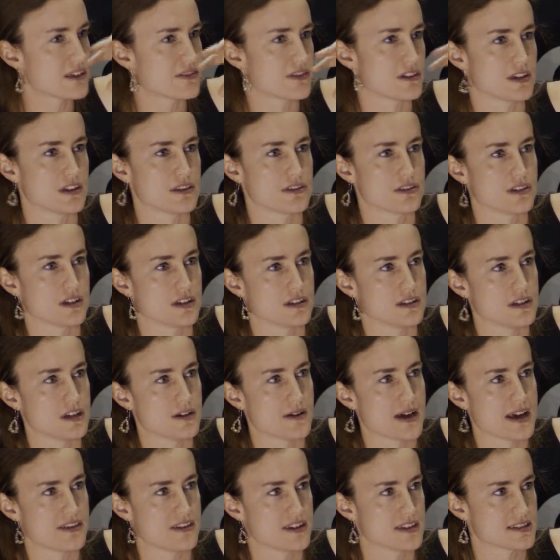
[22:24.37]
of the
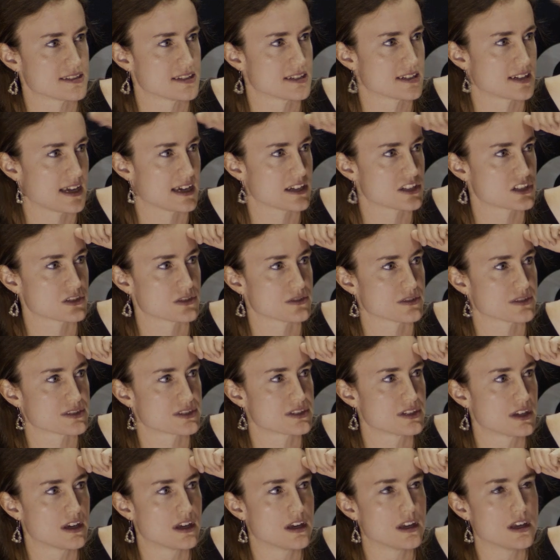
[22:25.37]
new atheist
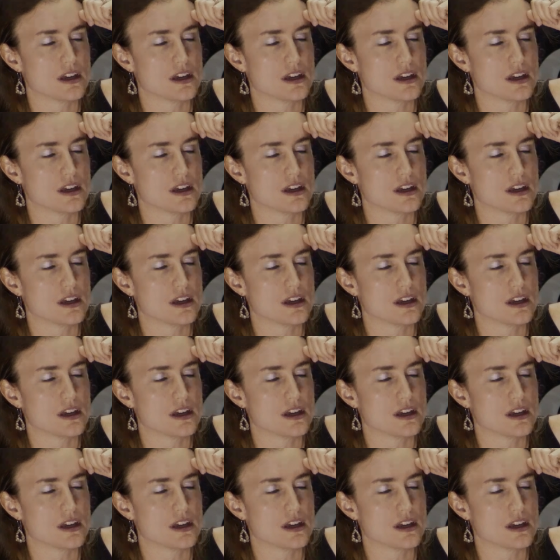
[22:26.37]
intellectuals,